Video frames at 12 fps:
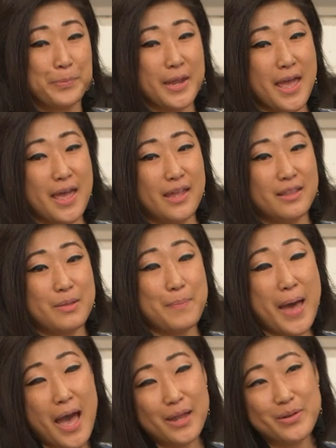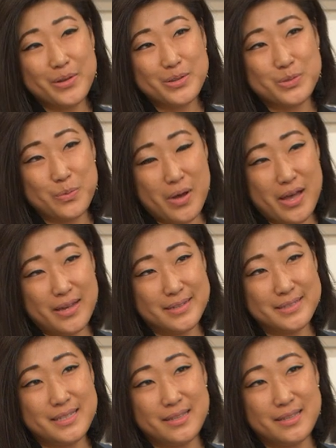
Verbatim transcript: And the bad news was